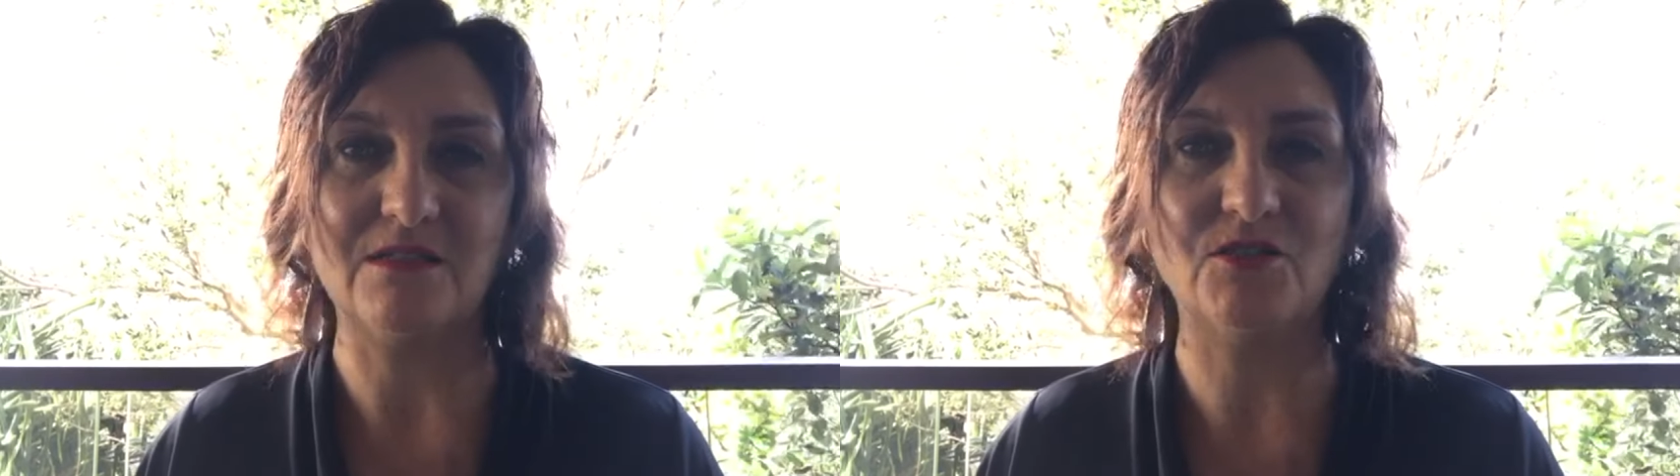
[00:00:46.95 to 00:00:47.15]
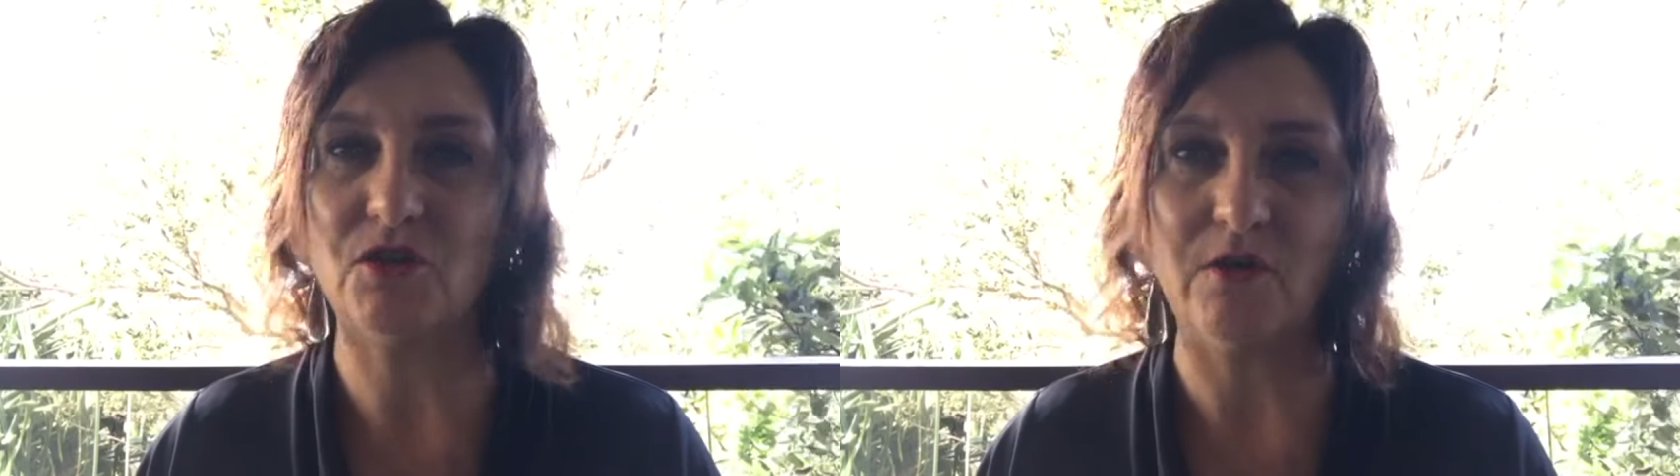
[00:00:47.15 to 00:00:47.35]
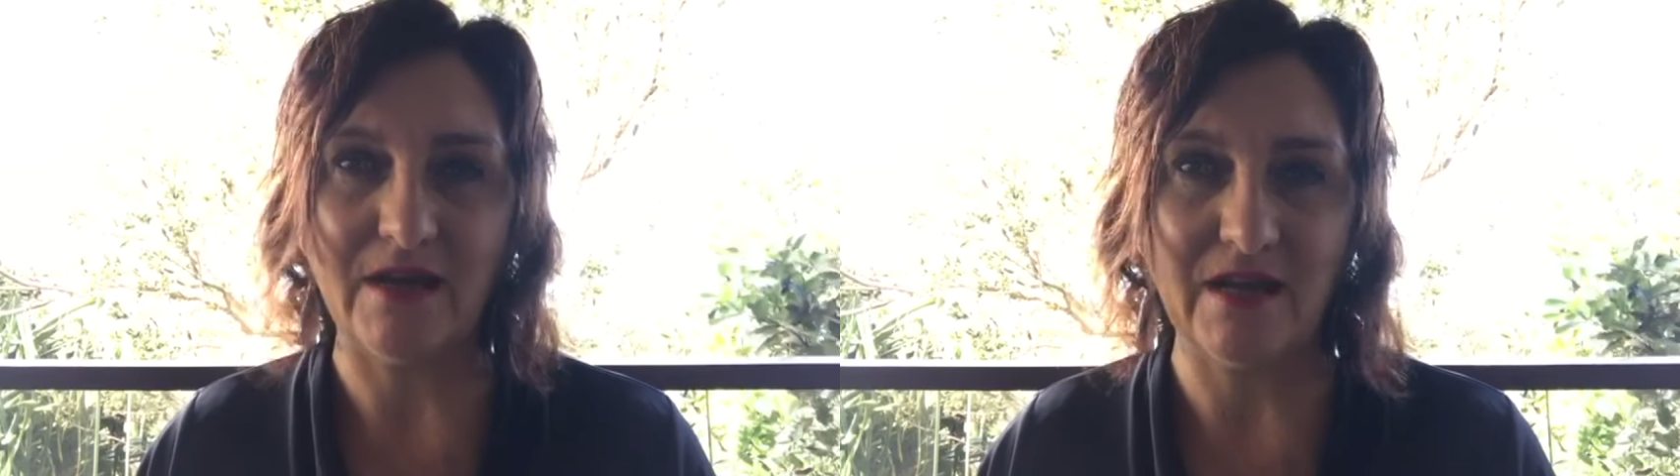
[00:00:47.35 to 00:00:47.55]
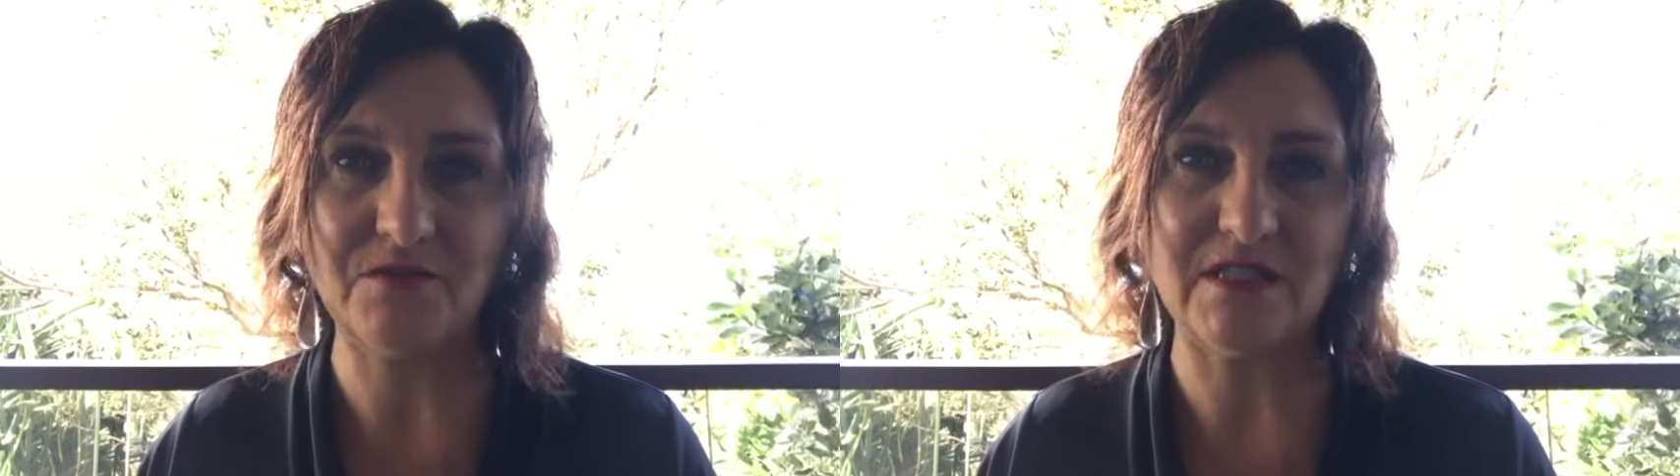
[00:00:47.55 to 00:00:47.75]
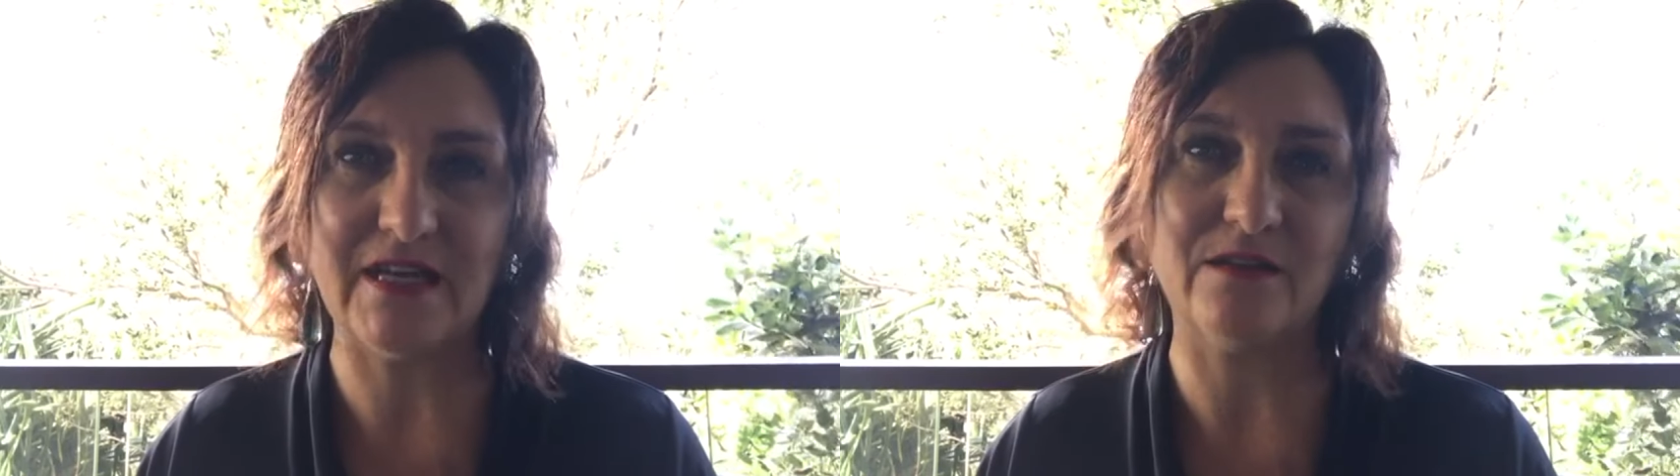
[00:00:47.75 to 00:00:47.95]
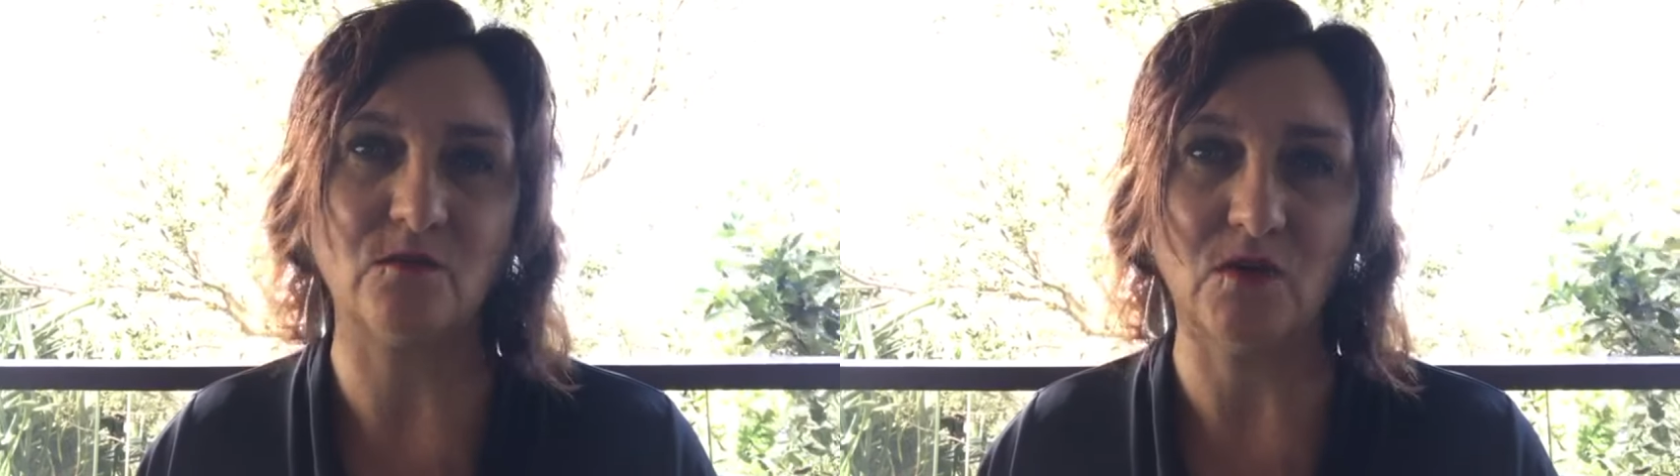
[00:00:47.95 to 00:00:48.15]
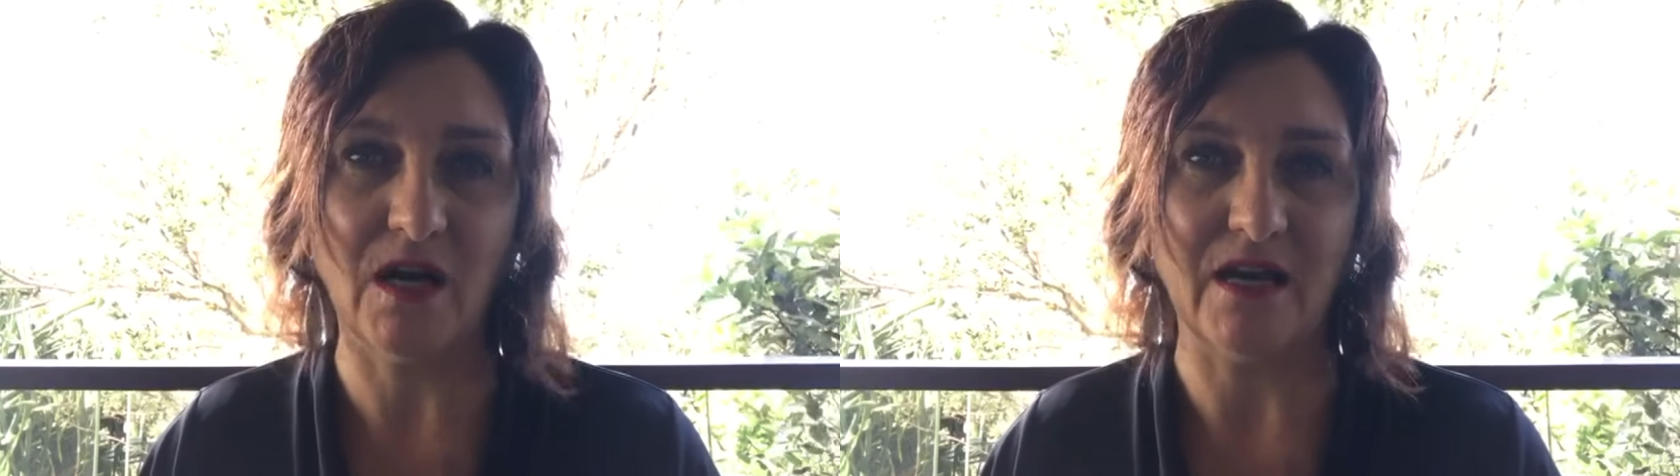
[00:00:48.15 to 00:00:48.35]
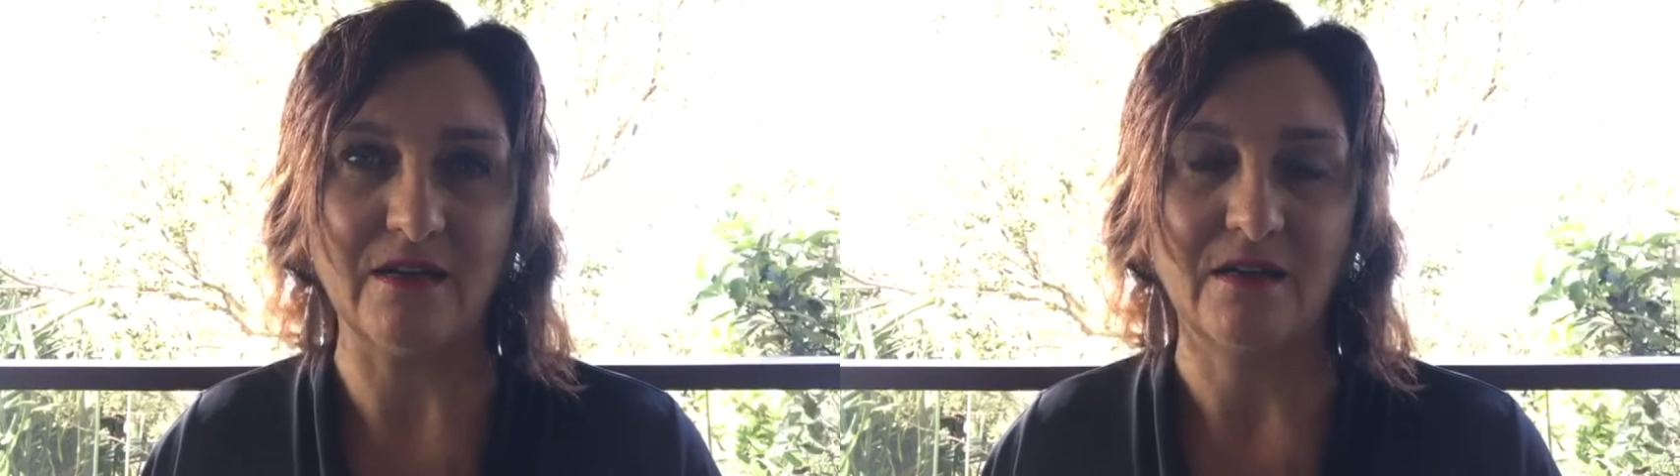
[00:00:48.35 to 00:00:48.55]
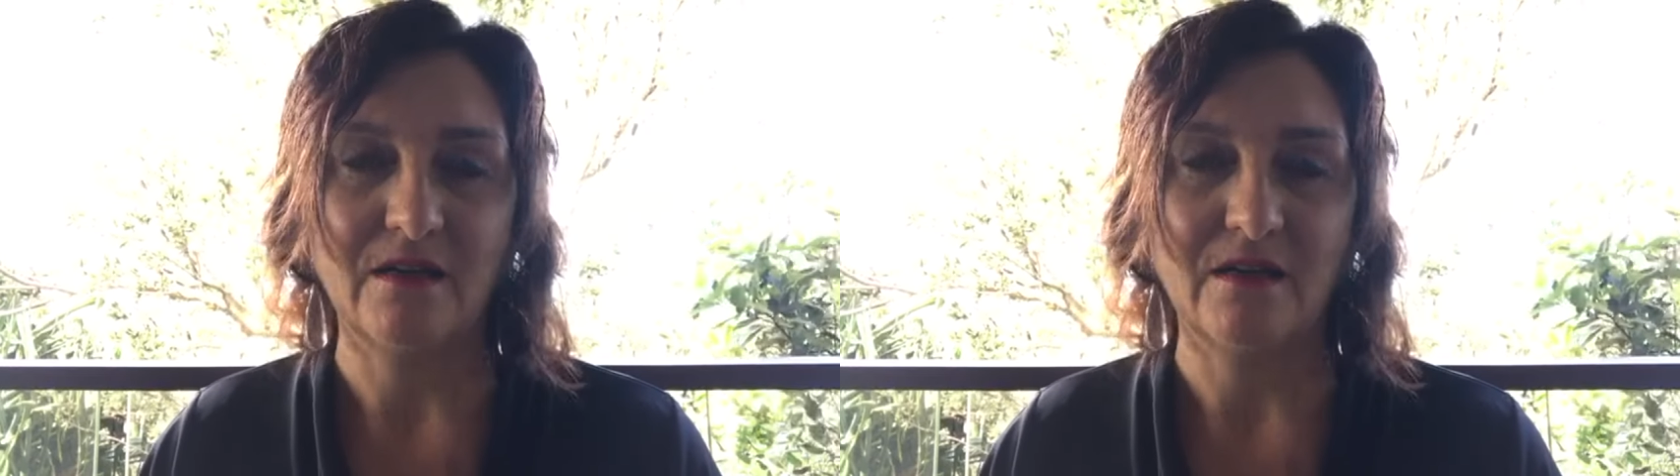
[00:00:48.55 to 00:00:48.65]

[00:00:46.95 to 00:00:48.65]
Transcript: You don't have to get it right.